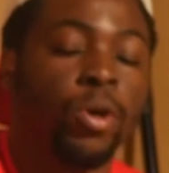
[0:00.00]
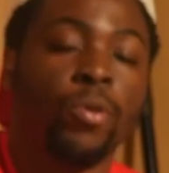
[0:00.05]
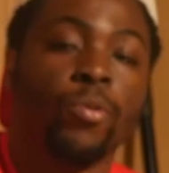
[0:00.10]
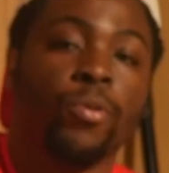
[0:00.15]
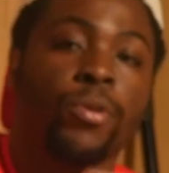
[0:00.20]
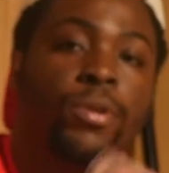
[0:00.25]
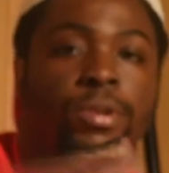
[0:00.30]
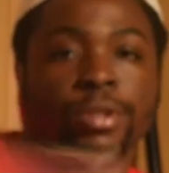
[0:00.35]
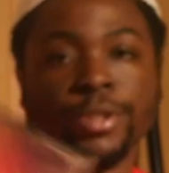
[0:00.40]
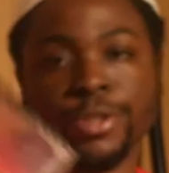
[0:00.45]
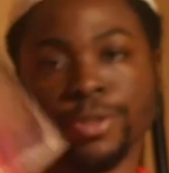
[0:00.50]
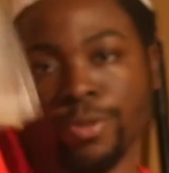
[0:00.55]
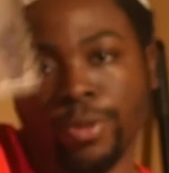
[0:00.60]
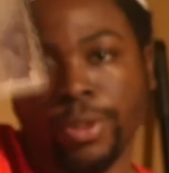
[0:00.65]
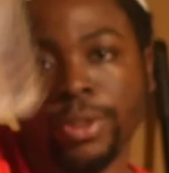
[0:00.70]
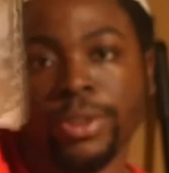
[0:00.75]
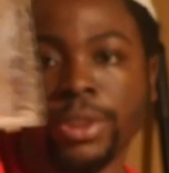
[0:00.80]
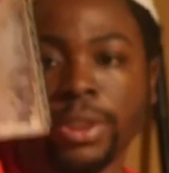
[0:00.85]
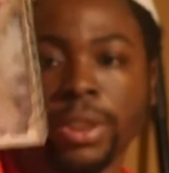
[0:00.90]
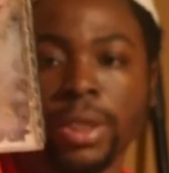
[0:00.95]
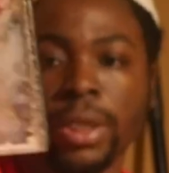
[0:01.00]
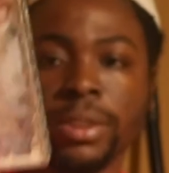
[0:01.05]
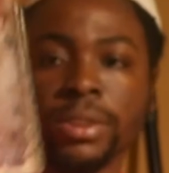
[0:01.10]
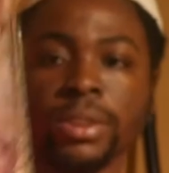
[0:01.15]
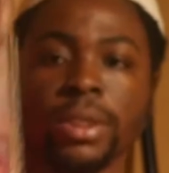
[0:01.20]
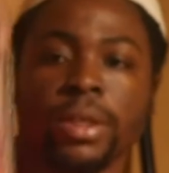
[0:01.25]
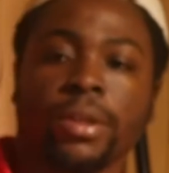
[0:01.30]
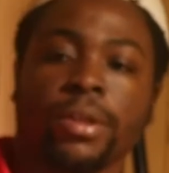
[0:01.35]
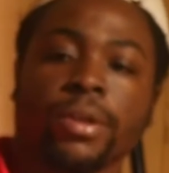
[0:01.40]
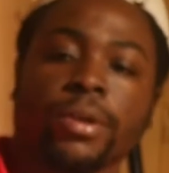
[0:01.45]
when the squeegee
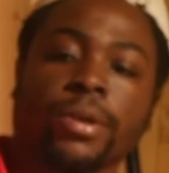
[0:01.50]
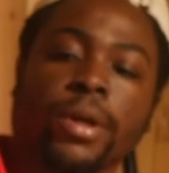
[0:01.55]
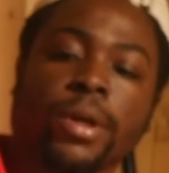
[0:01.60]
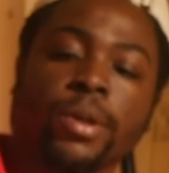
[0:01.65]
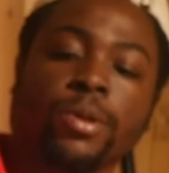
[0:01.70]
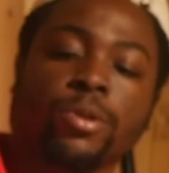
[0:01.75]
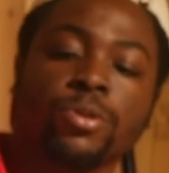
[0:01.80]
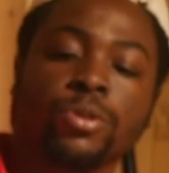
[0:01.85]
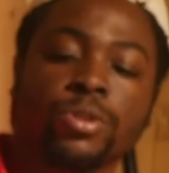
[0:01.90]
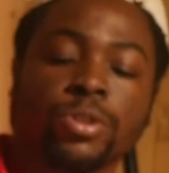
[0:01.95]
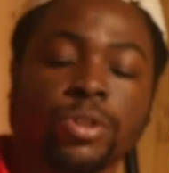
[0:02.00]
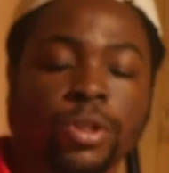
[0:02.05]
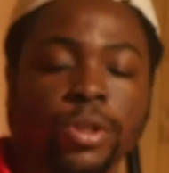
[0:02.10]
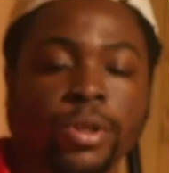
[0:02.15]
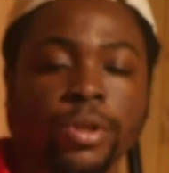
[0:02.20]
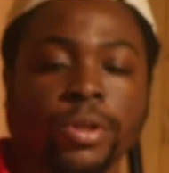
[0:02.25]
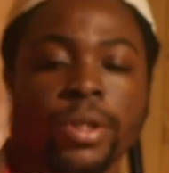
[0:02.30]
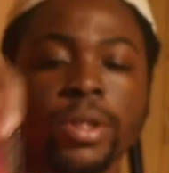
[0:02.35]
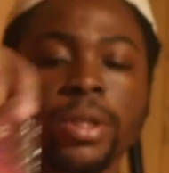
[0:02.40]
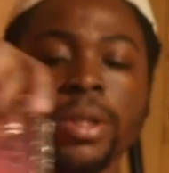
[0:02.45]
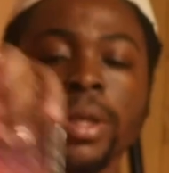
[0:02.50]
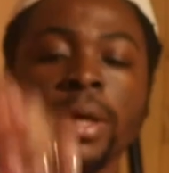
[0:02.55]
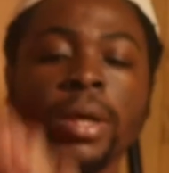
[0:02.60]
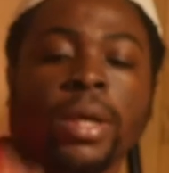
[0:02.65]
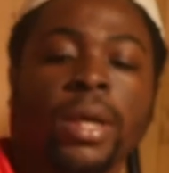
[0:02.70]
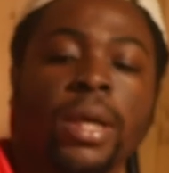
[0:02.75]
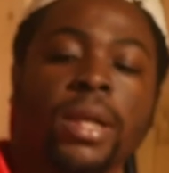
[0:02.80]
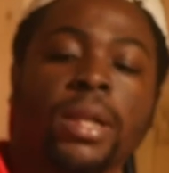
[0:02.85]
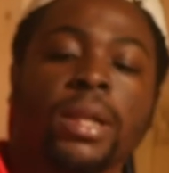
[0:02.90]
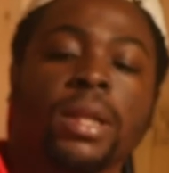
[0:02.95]
is in there and you turn it,
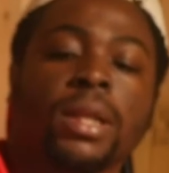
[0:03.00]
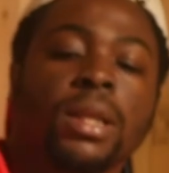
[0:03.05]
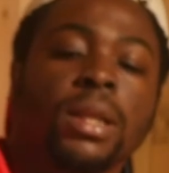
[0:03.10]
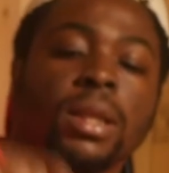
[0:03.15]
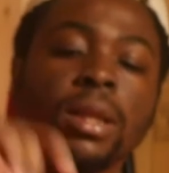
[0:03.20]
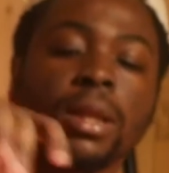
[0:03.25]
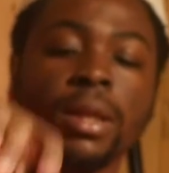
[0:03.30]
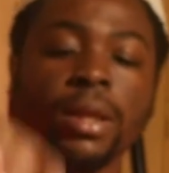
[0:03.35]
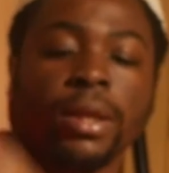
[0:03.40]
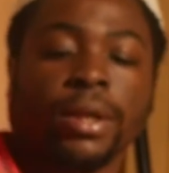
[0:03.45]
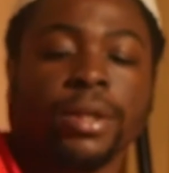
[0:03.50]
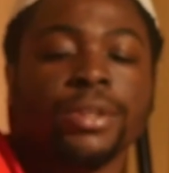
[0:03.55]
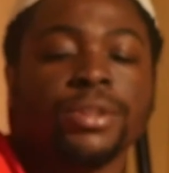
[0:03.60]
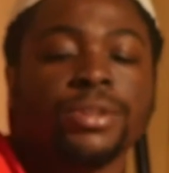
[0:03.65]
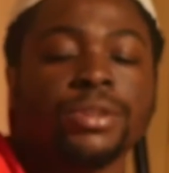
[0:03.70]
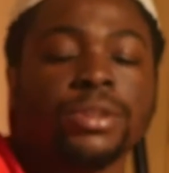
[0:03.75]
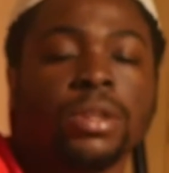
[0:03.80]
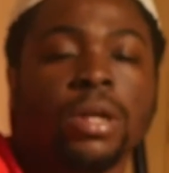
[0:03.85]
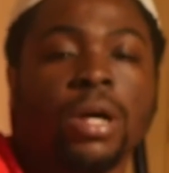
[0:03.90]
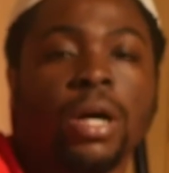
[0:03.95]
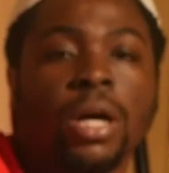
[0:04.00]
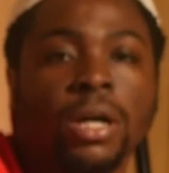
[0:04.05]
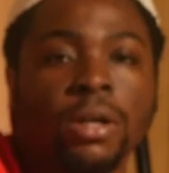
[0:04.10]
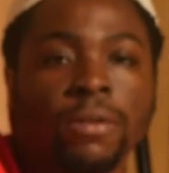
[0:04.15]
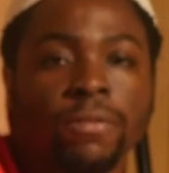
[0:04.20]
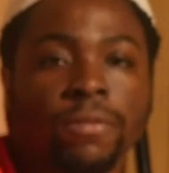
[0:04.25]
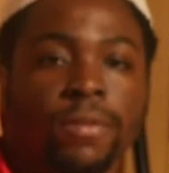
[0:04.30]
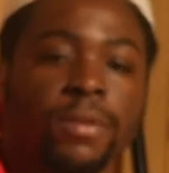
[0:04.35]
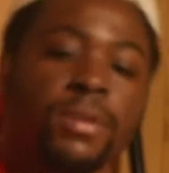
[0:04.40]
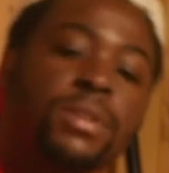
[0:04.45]
it clears
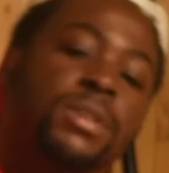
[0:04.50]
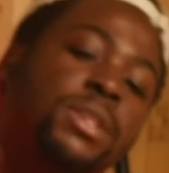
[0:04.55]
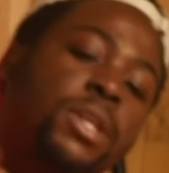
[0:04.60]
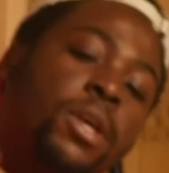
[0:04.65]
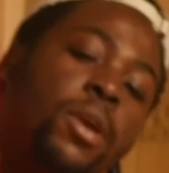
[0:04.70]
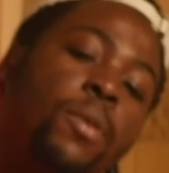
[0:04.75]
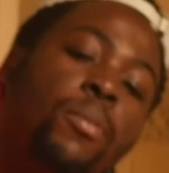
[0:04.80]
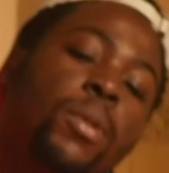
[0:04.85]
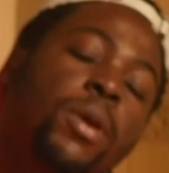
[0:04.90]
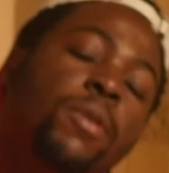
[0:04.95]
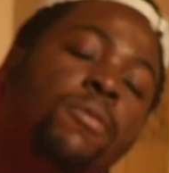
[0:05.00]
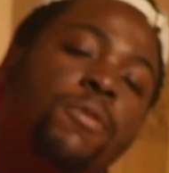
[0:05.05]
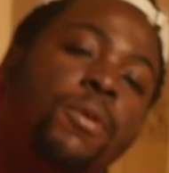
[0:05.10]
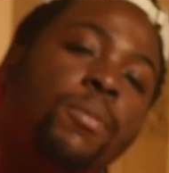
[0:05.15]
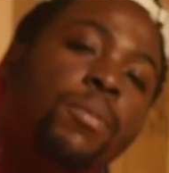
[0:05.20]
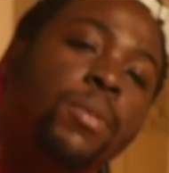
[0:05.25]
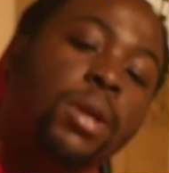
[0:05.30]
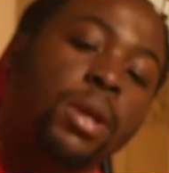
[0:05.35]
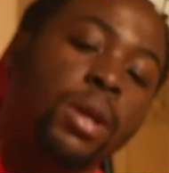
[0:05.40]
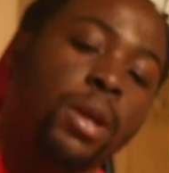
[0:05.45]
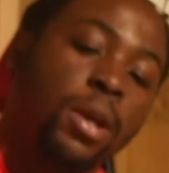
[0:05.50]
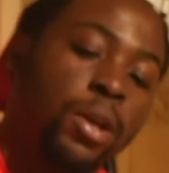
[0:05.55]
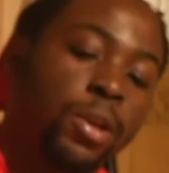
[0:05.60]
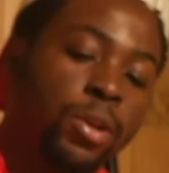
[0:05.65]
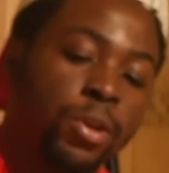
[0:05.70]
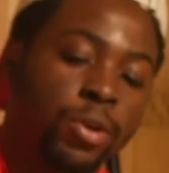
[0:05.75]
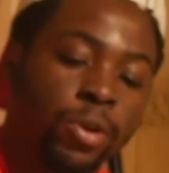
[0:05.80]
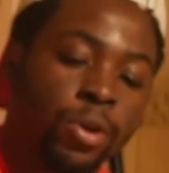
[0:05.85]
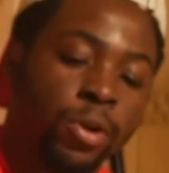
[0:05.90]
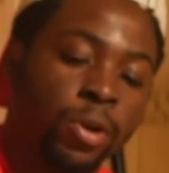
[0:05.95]
off the skimming from the
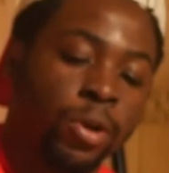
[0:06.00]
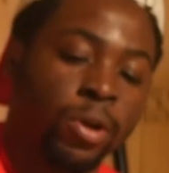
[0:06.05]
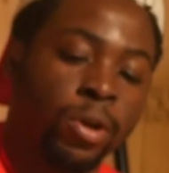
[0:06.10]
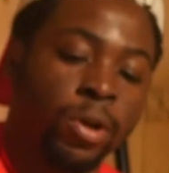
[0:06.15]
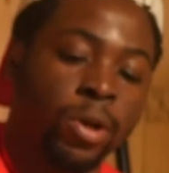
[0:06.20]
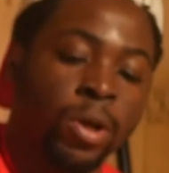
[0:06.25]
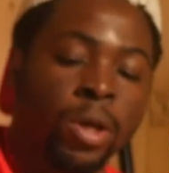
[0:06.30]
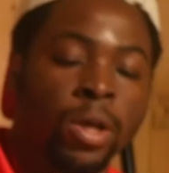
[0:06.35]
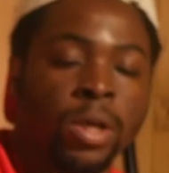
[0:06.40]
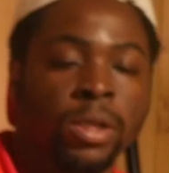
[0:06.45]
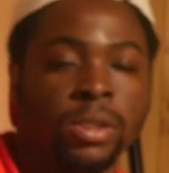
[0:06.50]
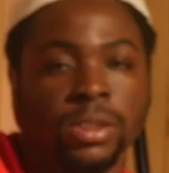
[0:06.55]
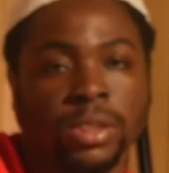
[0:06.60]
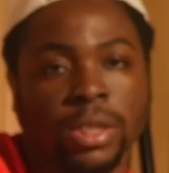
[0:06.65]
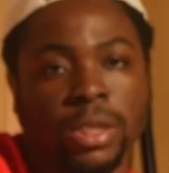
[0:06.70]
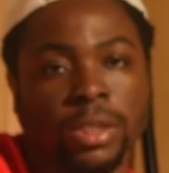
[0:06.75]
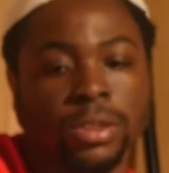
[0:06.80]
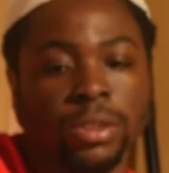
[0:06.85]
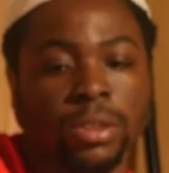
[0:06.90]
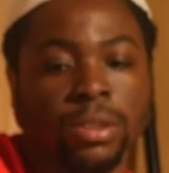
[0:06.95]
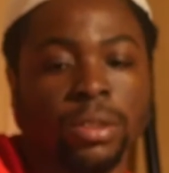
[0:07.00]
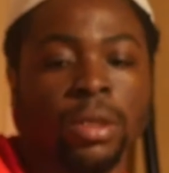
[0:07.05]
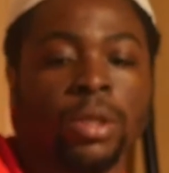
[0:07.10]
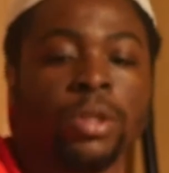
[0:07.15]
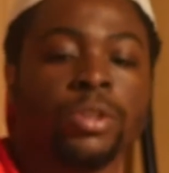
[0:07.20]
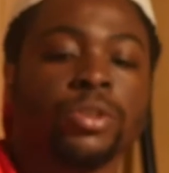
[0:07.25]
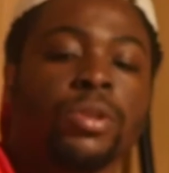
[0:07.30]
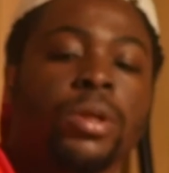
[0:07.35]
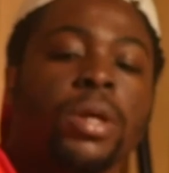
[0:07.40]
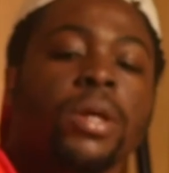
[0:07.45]
inner section
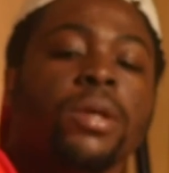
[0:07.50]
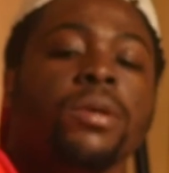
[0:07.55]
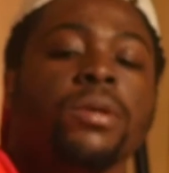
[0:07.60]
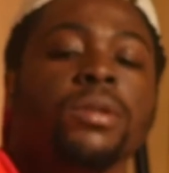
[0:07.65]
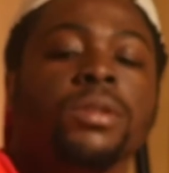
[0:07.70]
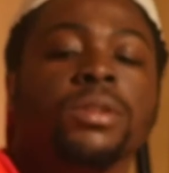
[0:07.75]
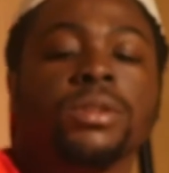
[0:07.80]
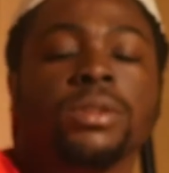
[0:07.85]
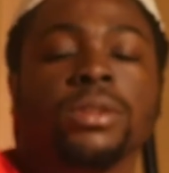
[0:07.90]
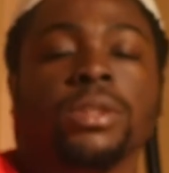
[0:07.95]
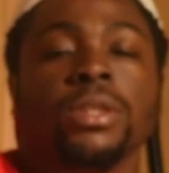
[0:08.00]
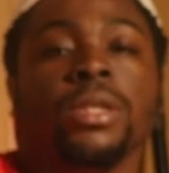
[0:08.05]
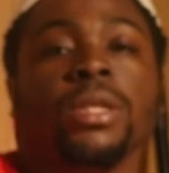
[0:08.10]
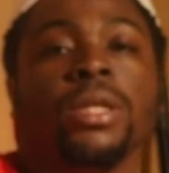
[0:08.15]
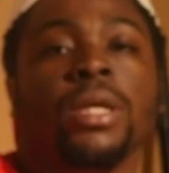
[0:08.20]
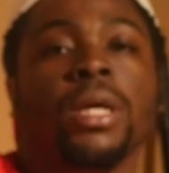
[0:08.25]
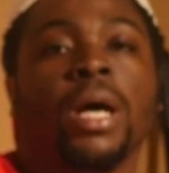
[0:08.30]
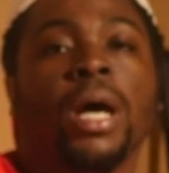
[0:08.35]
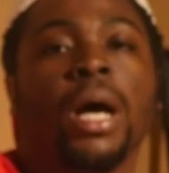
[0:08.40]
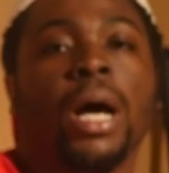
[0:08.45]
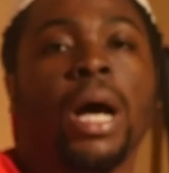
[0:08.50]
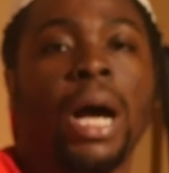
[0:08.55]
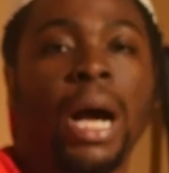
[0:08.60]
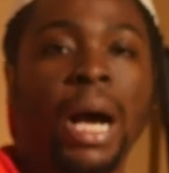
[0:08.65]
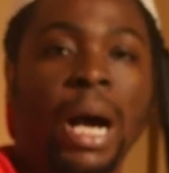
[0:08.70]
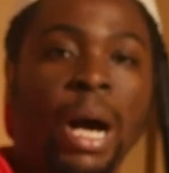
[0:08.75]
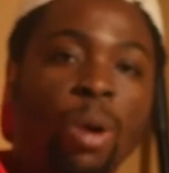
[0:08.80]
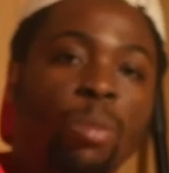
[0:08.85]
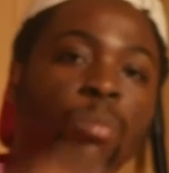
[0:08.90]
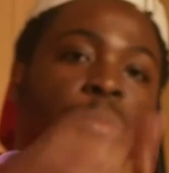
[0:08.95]
so that you can see
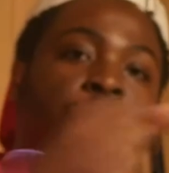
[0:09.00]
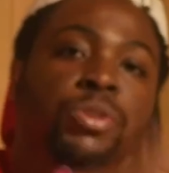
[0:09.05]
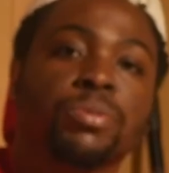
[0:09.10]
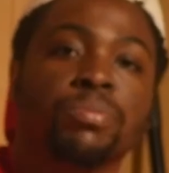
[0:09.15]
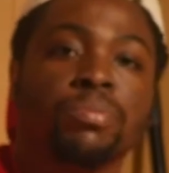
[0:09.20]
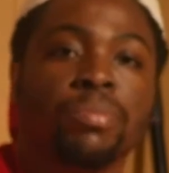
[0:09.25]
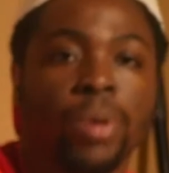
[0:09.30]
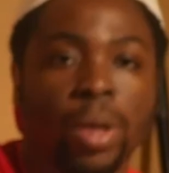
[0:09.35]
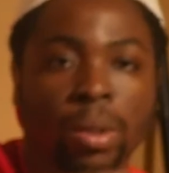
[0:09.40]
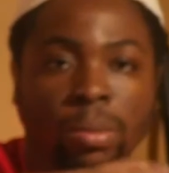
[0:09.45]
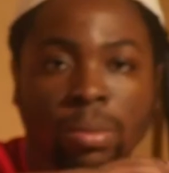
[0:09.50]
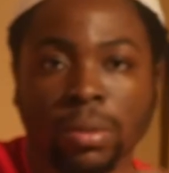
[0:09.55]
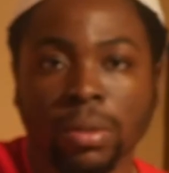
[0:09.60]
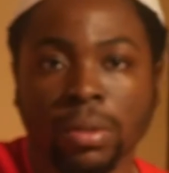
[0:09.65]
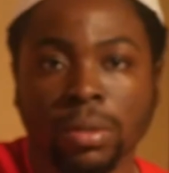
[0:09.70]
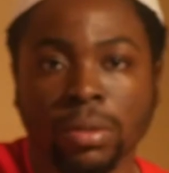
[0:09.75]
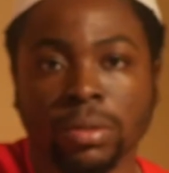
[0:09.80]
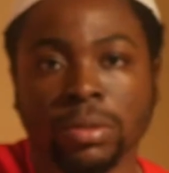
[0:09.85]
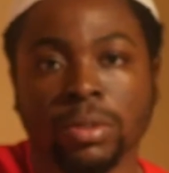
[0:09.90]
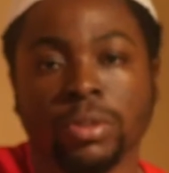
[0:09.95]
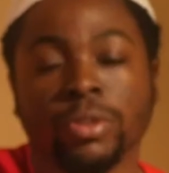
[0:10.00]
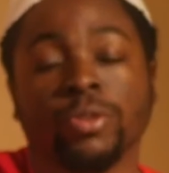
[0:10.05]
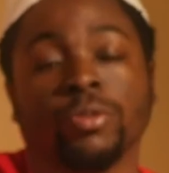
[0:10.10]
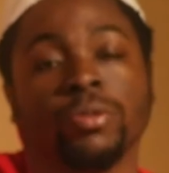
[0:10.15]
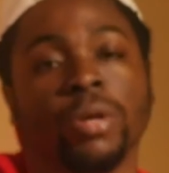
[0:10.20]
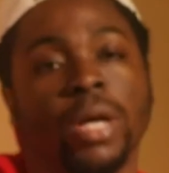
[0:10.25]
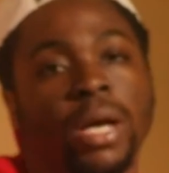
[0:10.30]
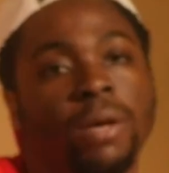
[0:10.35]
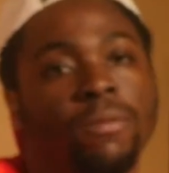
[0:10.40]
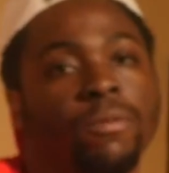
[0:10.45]
how much bubble
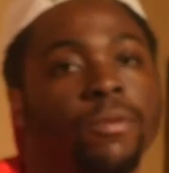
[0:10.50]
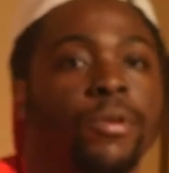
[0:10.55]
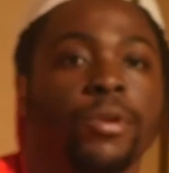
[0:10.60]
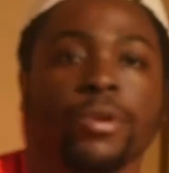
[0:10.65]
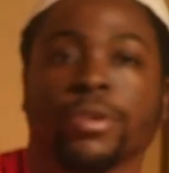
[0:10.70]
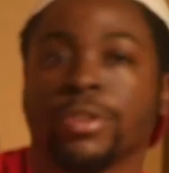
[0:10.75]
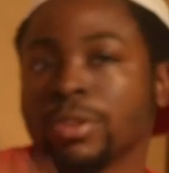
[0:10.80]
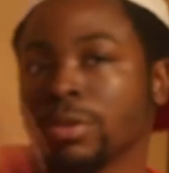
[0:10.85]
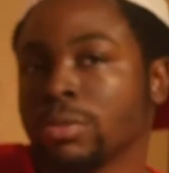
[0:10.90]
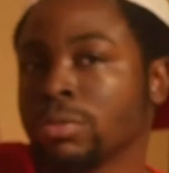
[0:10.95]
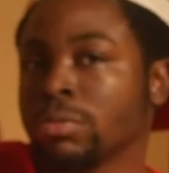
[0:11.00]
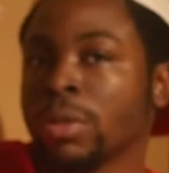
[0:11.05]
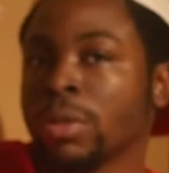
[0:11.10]
you have, whether it's